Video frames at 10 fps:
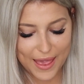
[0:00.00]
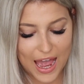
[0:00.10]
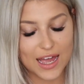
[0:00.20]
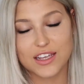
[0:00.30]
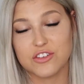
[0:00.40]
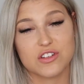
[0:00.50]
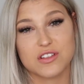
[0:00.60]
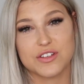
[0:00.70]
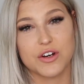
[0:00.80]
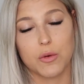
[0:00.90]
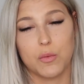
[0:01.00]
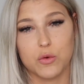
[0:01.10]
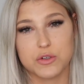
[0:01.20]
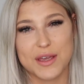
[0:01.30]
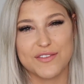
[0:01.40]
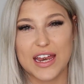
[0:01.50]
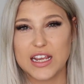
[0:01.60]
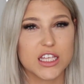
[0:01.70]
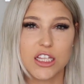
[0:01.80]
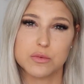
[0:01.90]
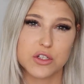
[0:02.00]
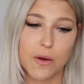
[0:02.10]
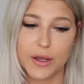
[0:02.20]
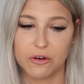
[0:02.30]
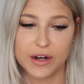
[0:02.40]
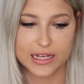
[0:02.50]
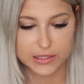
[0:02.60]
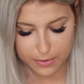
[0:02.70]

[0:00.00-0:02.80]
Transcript: And it just, you know, warned me of anything that was going on as